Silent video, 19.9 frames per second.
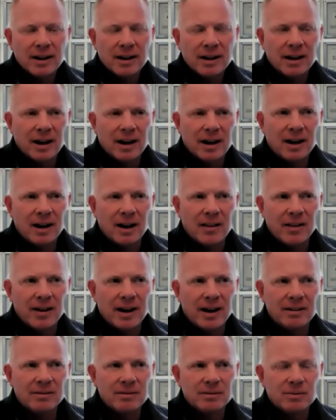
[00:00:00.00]
And
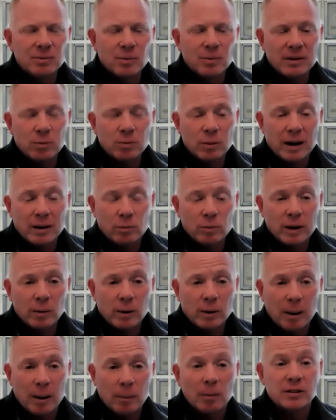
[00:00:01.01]
then we
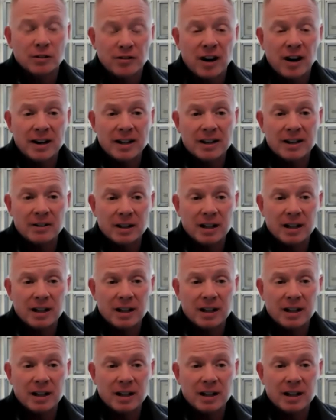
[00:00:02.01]
were able to find